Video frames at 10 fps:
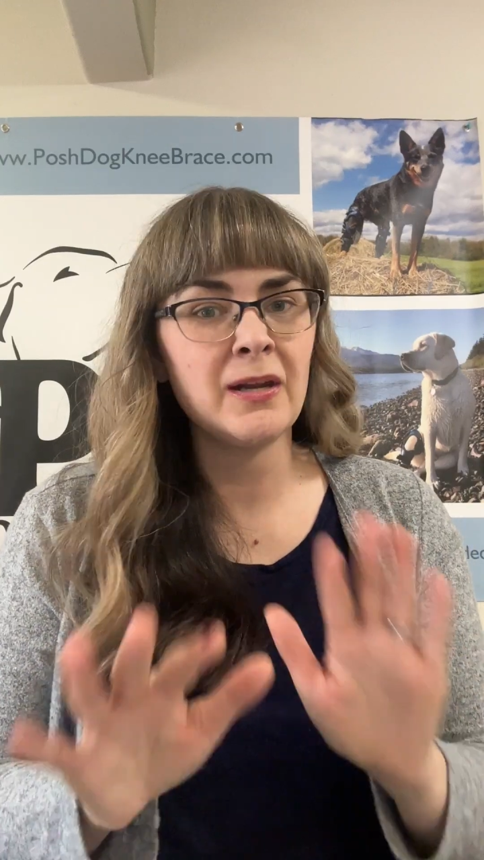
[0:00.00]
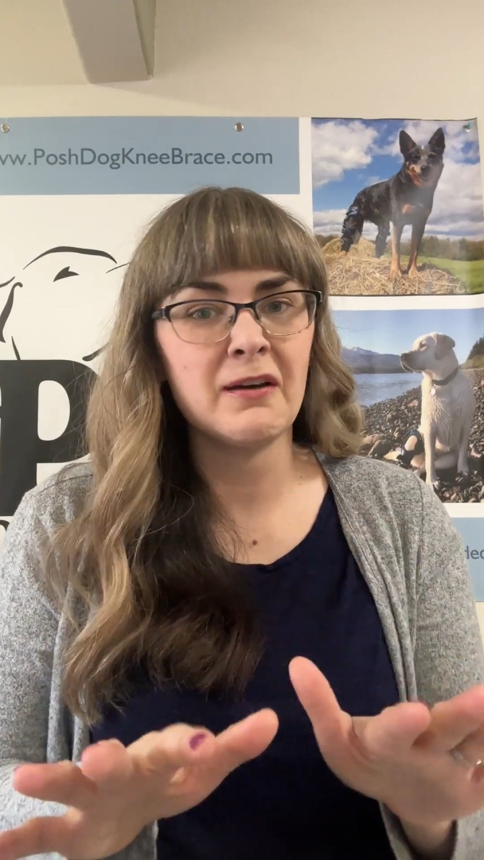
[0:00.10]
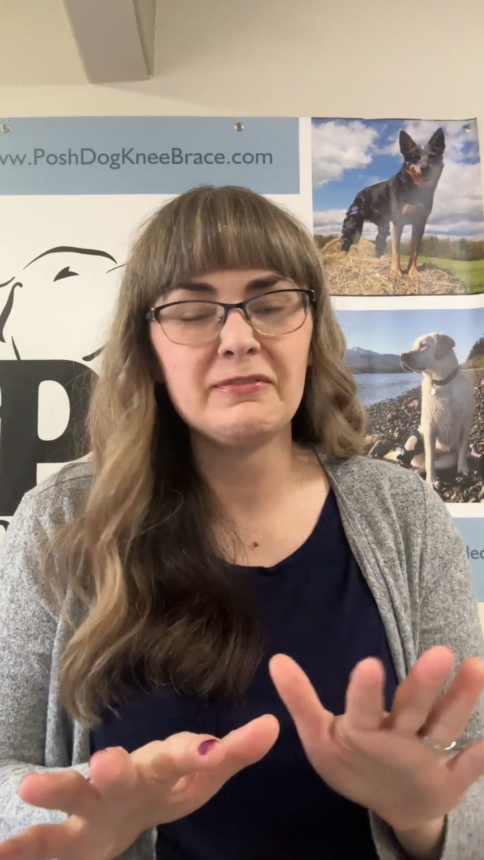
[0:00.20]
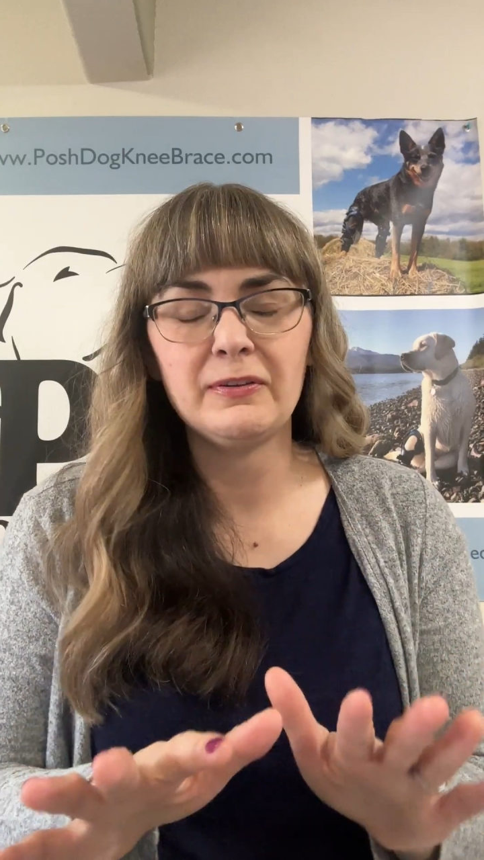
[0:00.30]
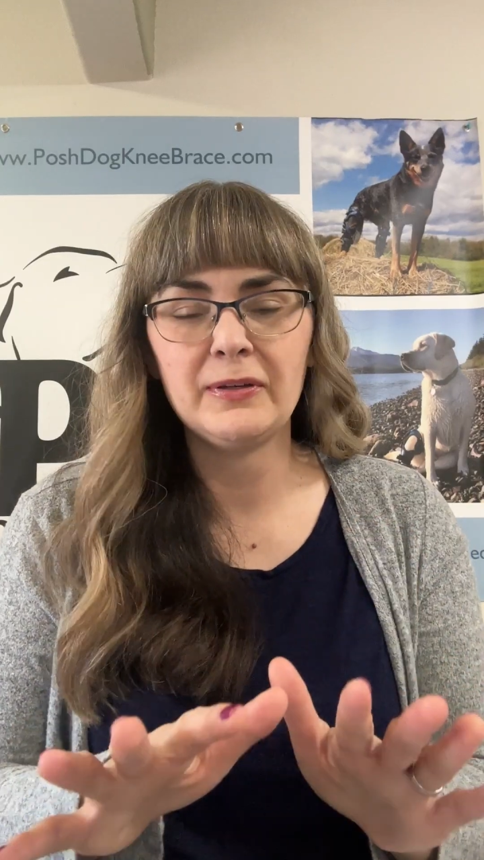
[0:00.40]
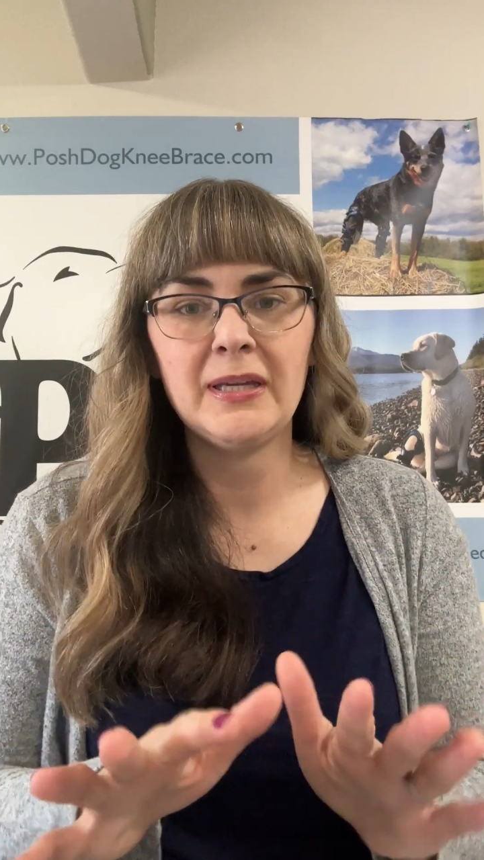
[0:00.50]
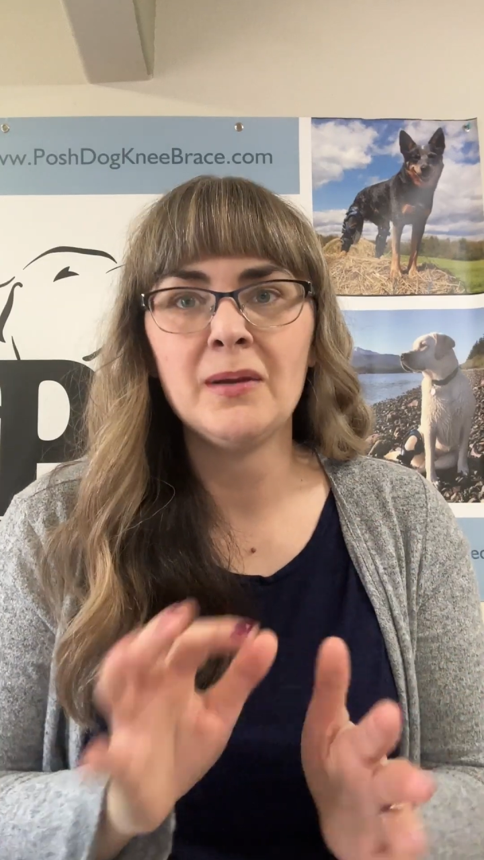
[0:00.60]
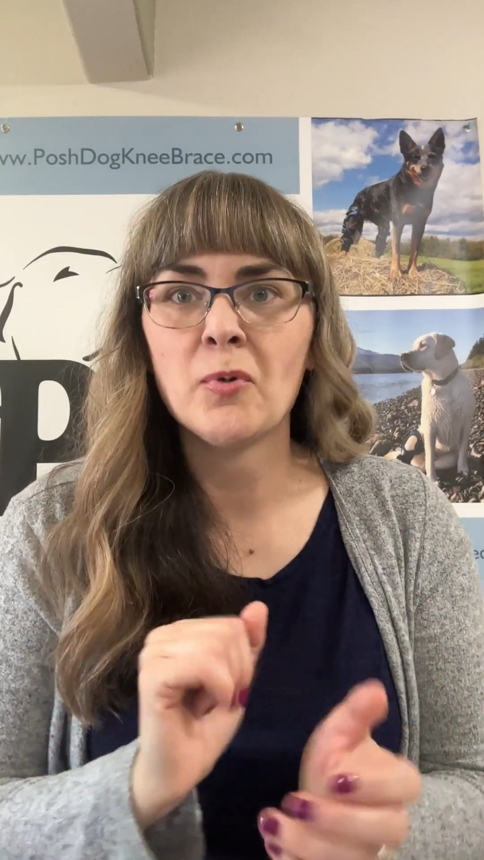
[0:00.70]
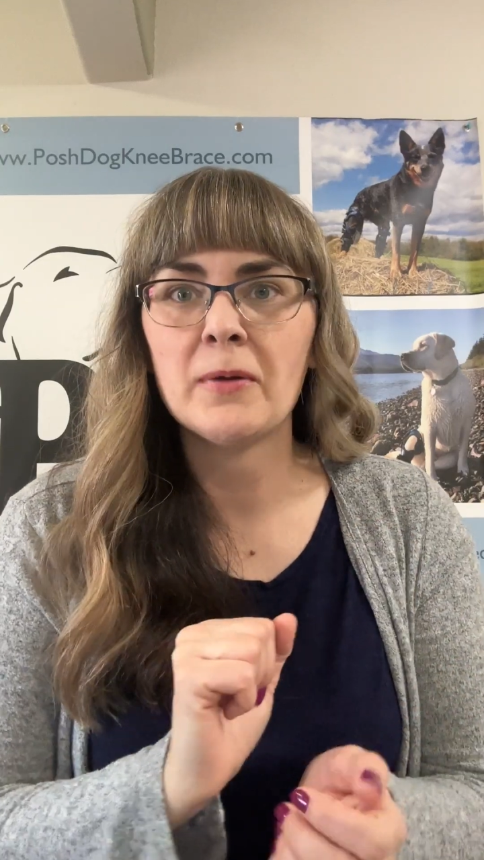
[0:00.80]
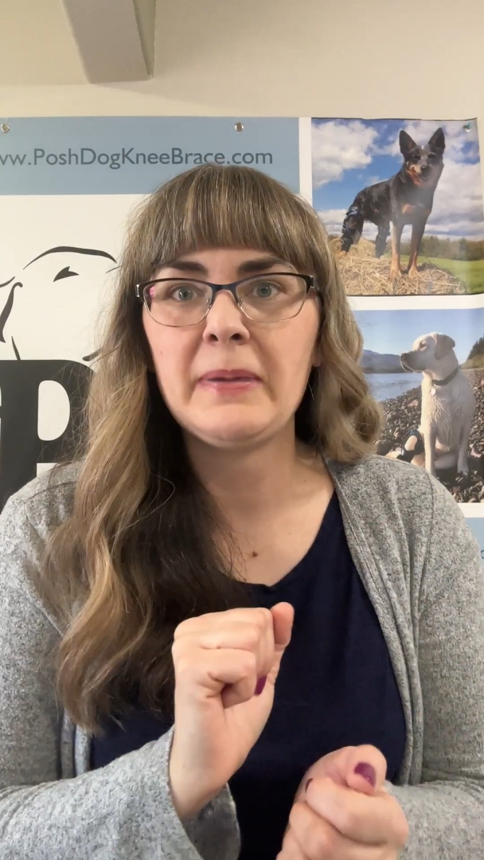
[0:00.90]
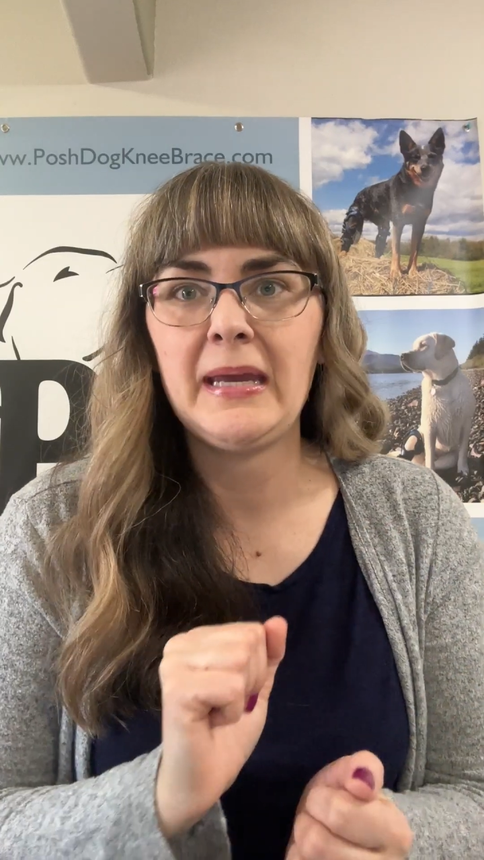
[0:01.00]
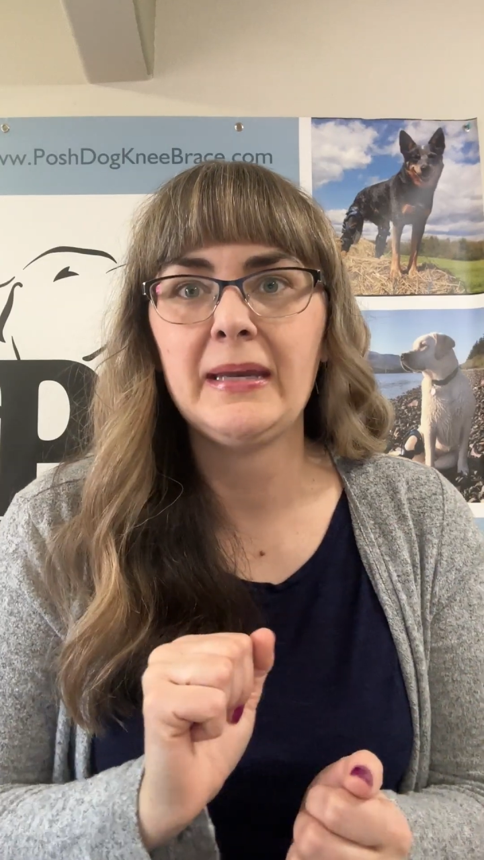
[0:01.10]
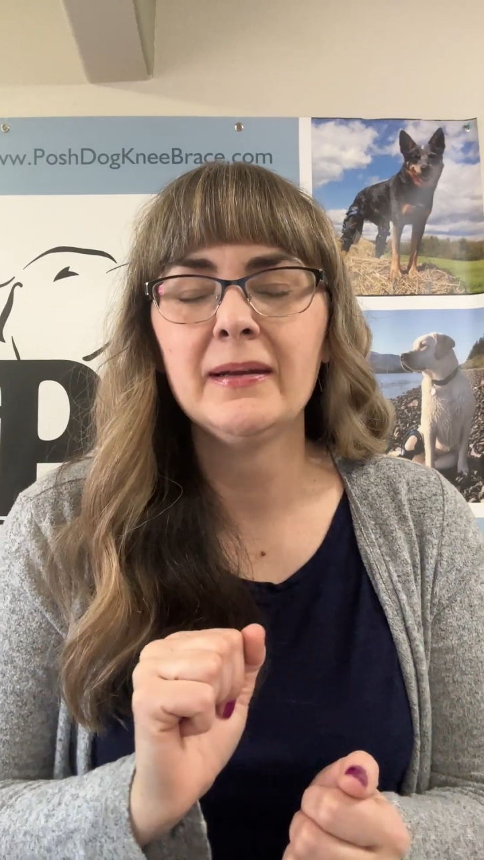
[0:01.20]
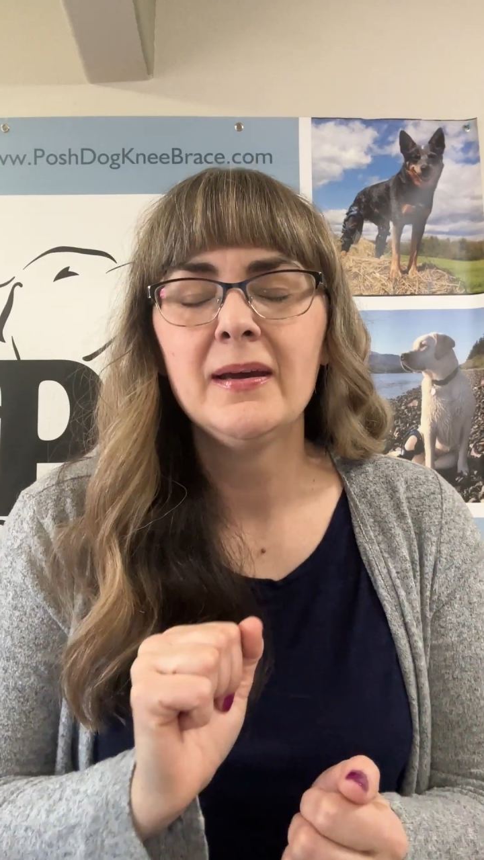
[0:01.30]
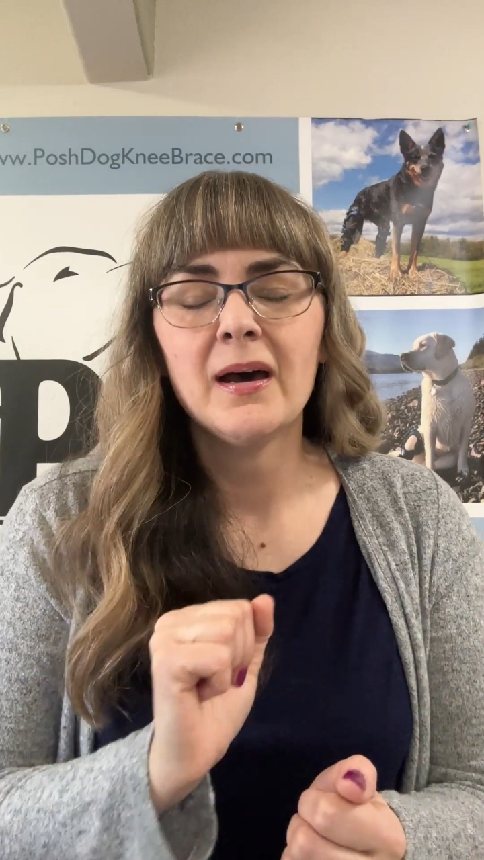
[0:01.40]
not feeling any more pain.